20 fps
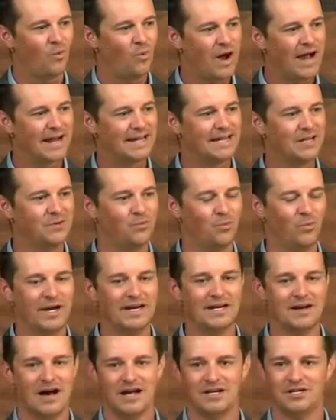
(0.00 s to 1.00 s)
why can
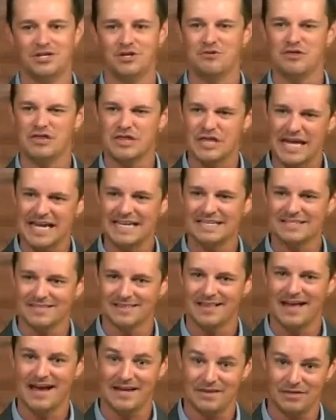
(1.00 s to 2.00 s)
we not do things
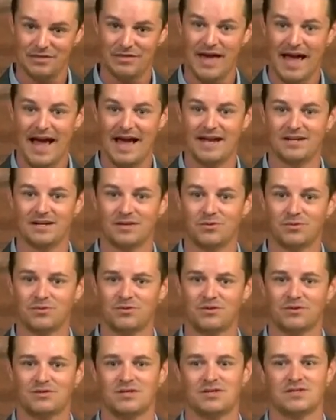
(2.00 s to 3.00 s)
like that in
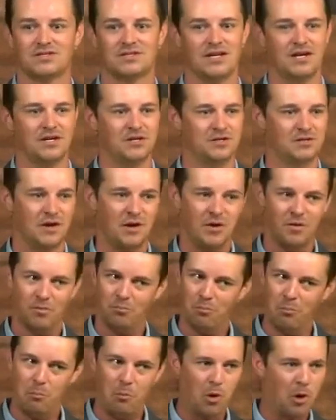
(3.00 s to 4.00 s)
order to send
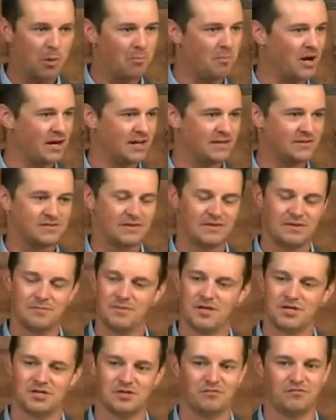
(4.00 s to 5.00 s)
more money to the
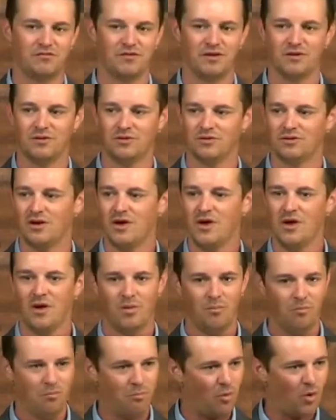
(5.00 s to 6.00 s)
mission field?
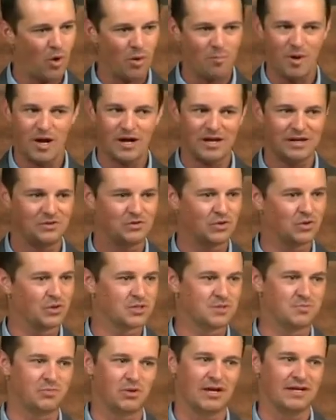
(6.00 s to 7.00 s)
more money
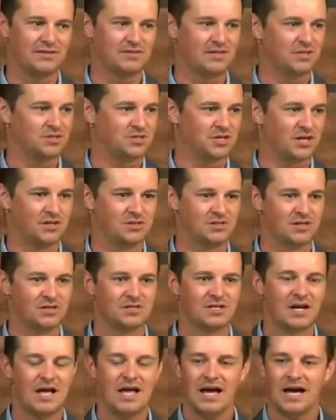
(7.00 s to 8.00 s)
towards planting
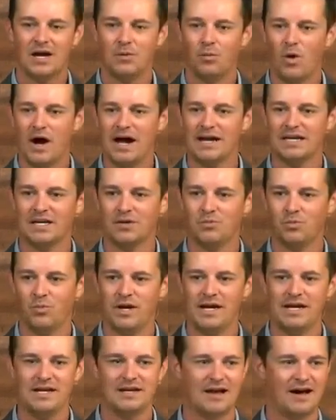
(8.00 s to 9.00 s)
churches? And why can
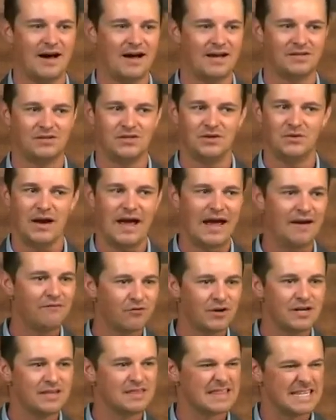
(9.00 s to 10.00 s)
we not do
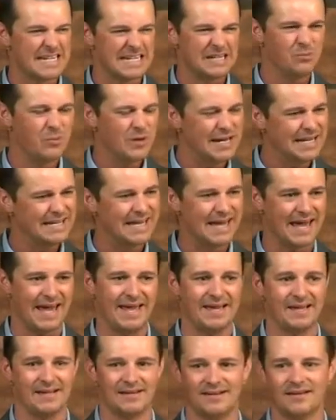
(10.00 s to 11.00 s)
everything we
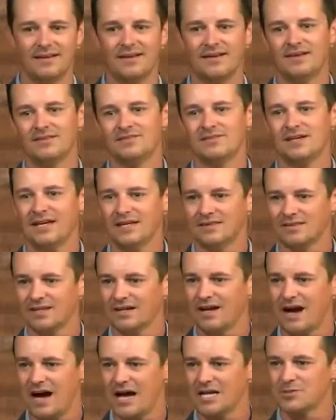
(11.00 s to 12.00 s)
can to get the
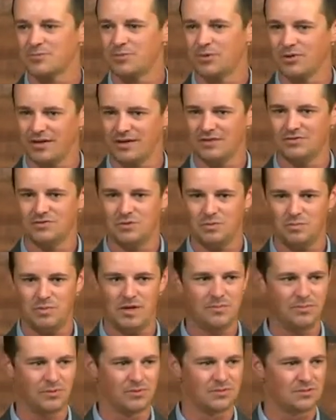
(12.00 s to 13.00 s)
gospel into
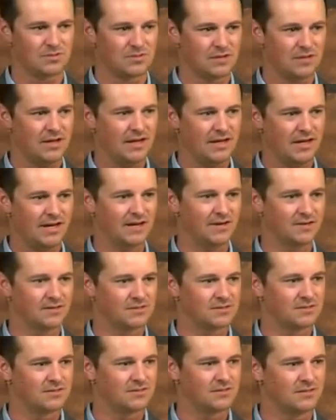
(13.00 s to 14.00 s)
people's
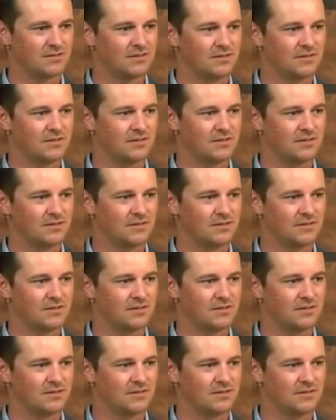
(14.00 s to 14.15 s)
ears?